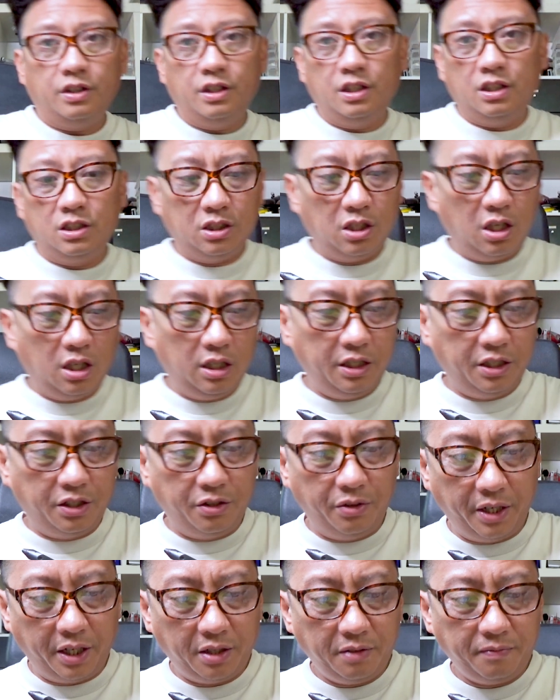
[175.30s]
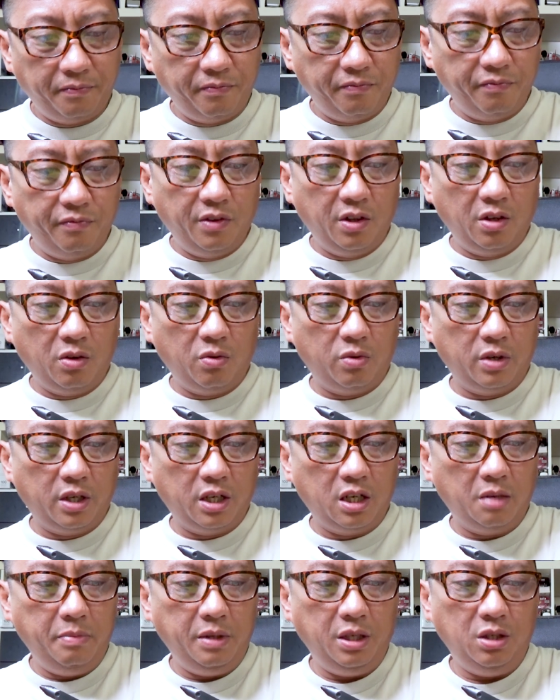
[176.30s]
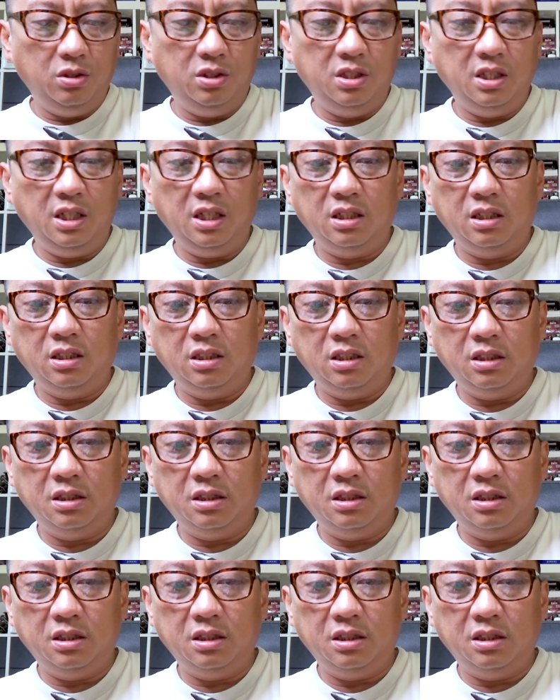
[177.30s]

solid ring, we're gonna be using